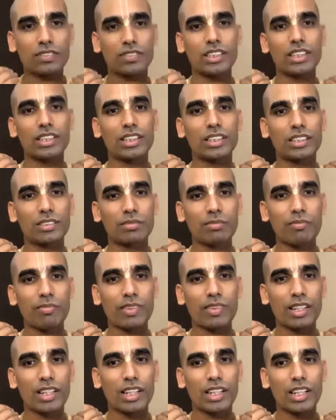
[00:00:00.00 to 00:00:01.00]
feet,
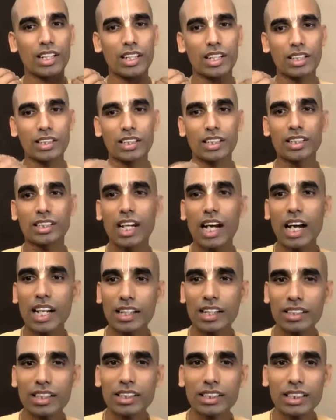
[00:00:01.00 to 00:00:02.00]
the
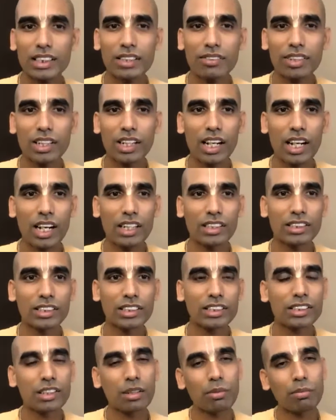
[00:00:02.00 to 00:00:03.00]
darkness in our hearts
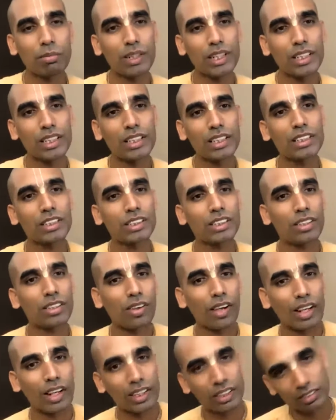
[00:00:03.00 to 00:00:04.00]
is completely
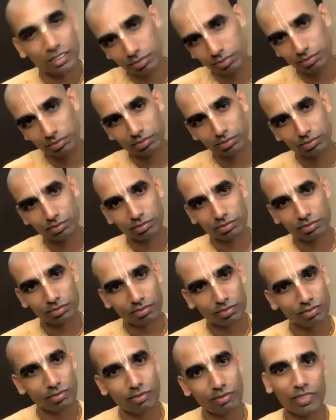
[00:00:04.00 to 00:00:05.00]
destroyed.
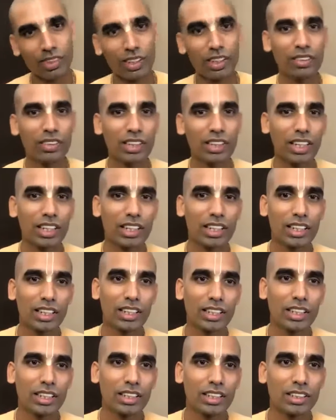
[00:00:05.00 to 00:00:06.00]
Okay,
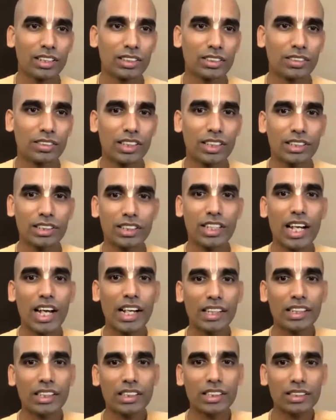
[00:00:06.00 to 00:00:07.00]
so there is
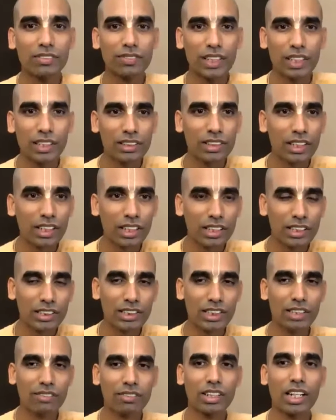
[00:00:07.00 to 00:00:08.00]
darkness of ignorance
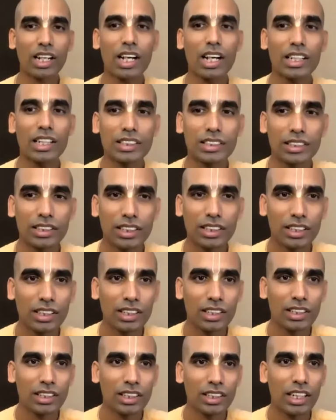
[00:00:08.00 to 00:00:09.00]
in our hearts,
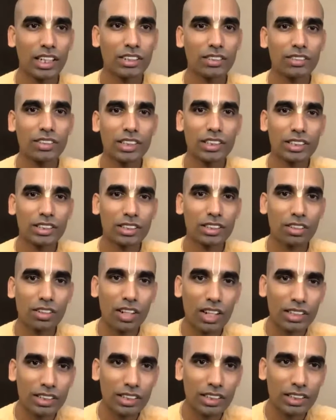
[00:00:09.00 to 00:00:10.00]
and to
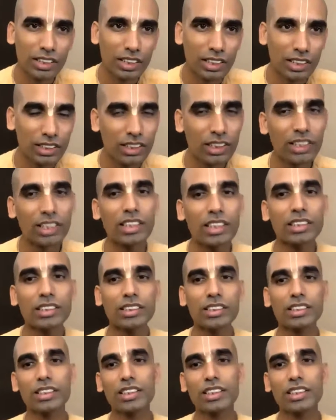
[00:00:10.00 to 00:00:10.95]
destroy that ignorance,